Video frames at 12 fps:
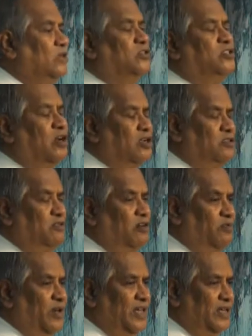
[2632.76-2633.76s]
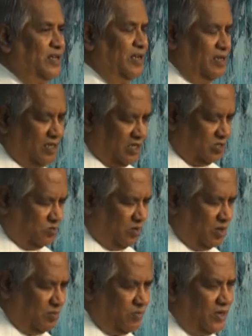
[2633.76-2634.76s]
He's start you a vehicle, a
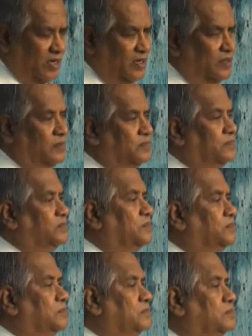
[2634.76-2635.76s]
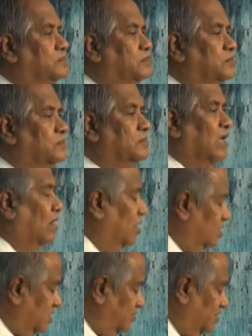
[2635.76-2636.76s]
small prayer.
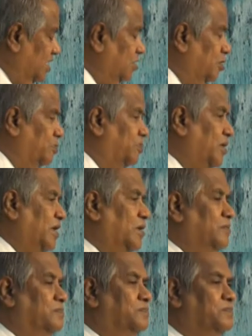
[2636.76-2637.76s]
On the way, you pray.